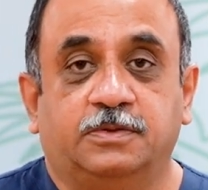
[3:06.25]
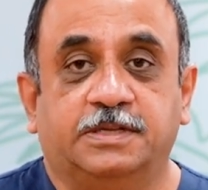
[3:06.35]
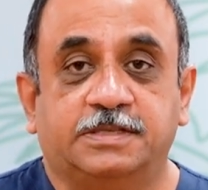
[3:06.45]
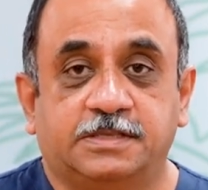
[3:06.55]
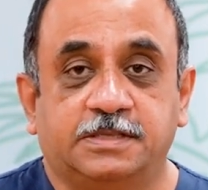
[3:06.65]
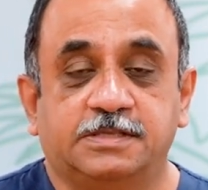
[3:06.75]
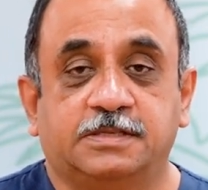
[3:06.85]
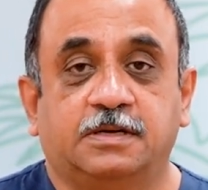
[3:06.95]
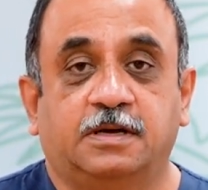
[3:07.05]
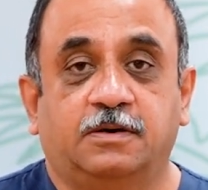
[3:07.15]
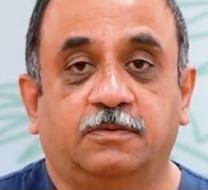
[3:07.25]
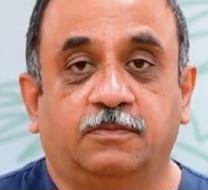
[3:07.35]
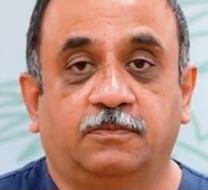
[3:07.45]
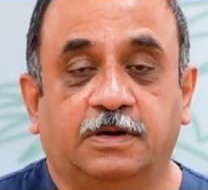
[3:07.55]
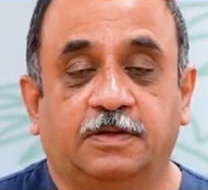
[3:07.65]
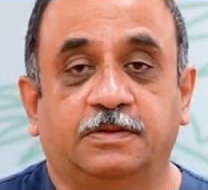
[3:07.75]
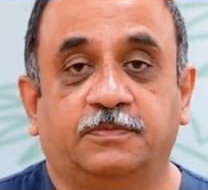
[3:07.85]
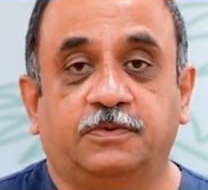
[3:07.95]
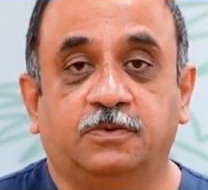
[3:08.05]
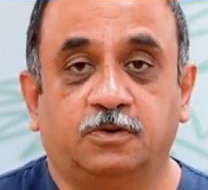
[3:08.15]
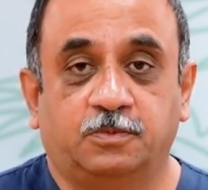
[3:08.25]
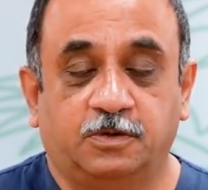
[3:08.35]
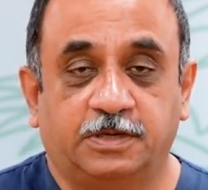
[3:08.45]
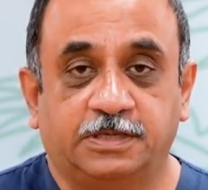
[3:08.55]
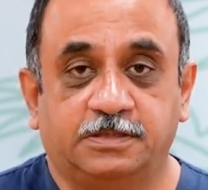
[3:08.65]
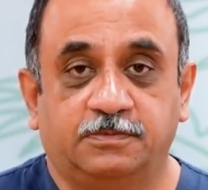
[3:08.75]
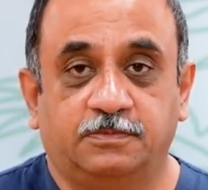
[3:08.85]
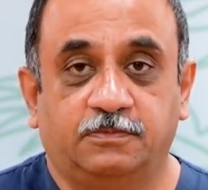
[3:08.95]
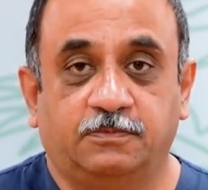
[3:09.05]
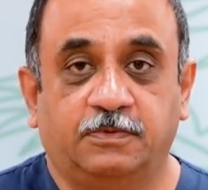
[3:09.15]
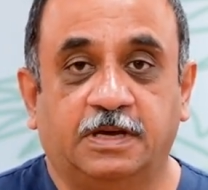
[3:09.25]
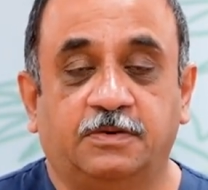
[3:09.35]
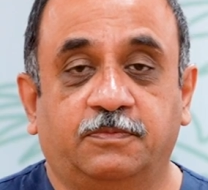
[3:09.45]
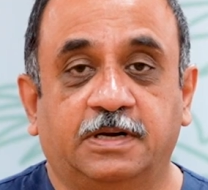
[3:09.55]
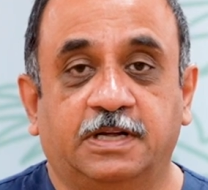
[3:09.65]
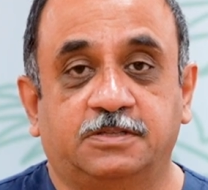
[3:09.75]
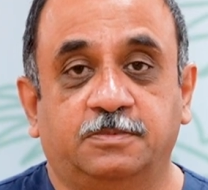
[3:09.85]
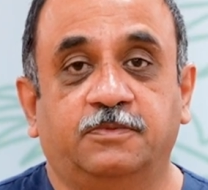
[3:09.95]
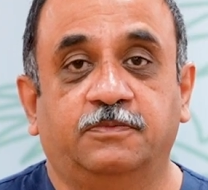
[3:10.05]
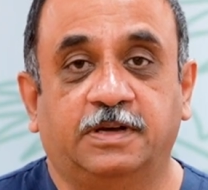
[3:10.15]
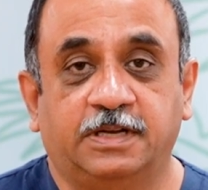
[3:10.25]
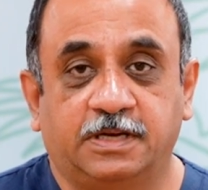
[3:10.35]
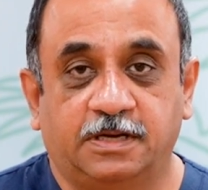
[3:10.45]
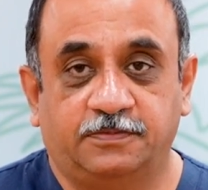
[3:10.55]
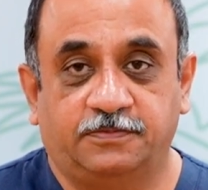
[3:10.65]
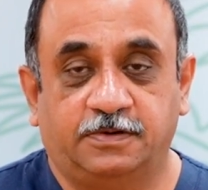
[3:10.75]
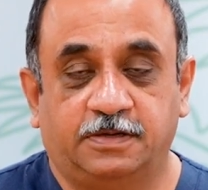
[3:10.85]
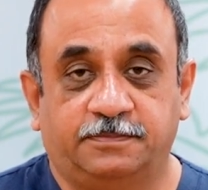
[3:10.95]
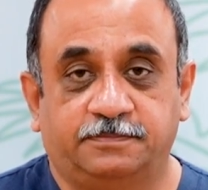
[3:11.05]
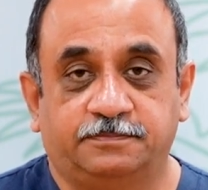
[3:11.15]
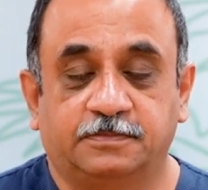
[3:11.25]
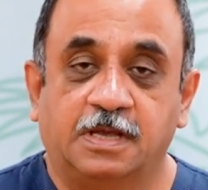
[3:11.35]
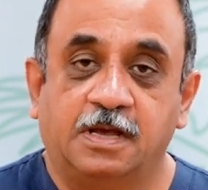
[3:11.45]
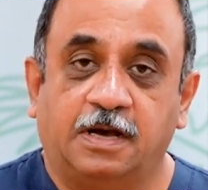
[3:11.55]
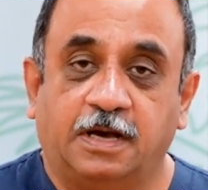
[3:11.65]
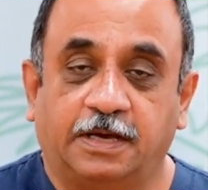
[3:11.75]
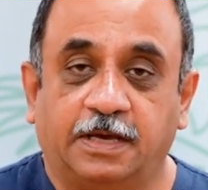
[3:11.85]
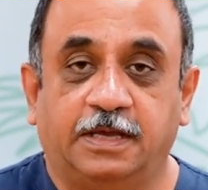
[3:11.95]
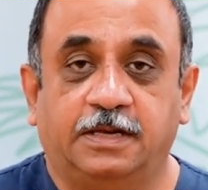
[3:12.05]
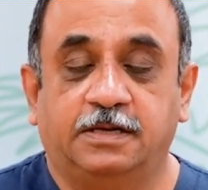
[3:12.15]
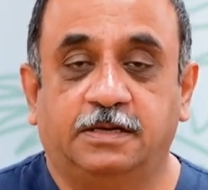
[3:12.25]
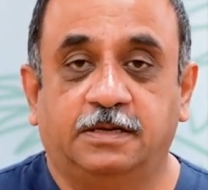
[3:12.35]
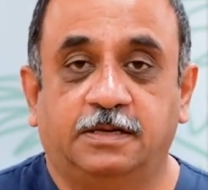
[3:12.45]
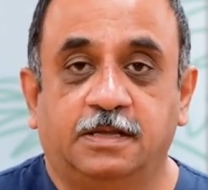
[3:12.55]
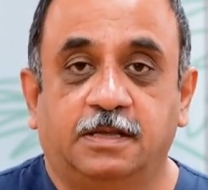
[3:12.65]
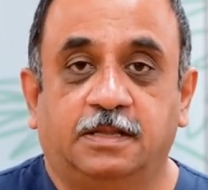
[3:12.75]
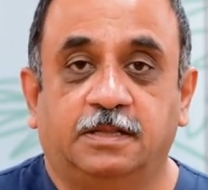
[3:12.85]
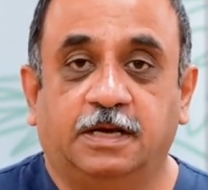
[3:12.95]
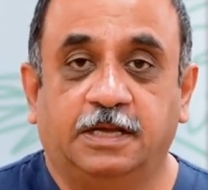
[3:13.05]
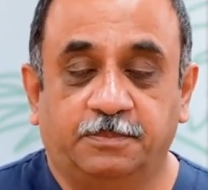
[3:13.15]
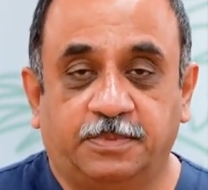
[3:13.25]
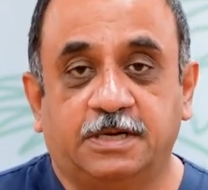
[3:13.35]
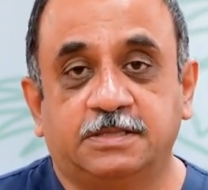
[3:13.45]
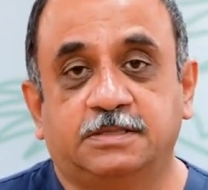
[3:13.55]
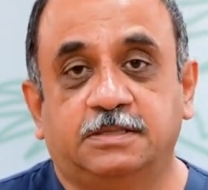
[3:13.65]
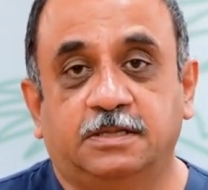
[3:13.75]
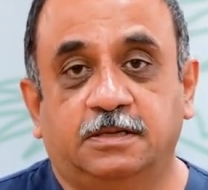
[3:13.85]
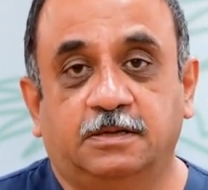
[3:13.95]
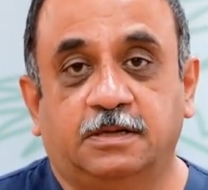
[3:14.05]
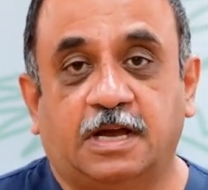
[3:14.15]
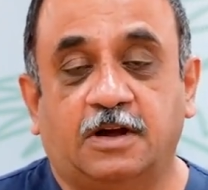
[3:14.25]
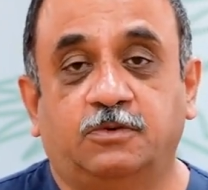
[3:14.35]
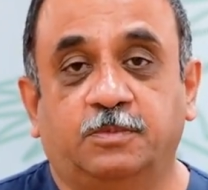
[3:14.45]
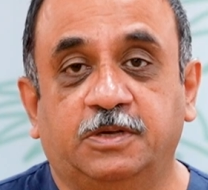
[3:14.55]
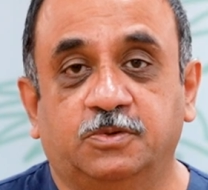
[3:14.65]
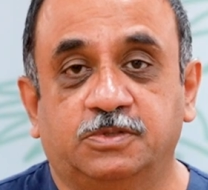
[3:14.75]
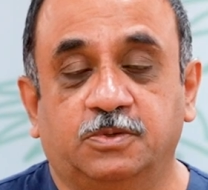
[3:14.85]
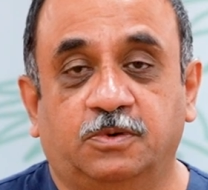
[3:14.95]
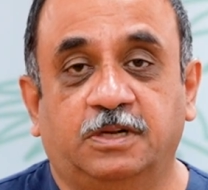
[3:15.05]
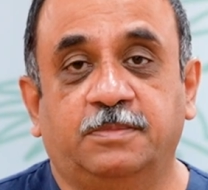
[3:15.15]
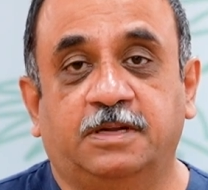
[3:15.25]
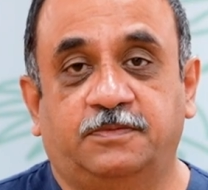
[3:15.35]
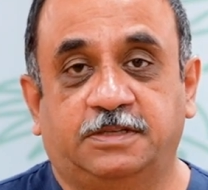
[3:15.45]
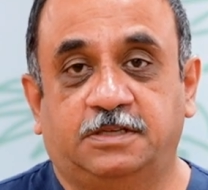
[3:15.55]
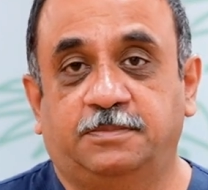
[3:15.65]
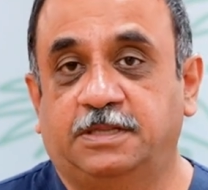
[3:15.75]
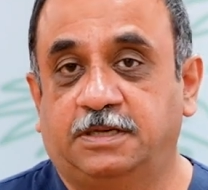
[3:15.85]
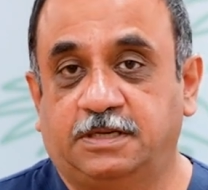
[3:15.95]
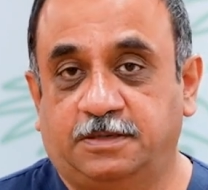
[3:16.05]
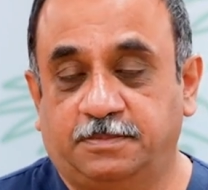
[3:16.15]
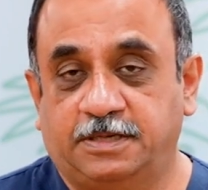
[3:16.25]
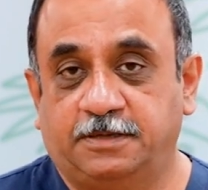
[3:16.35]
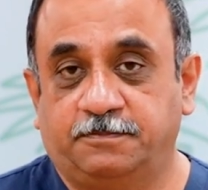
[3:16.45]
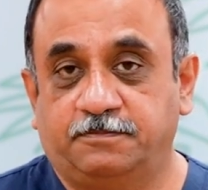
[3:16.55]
This is one of the few robotics where one has to be very careful. Again, the implants have to be used only manufactured by that company.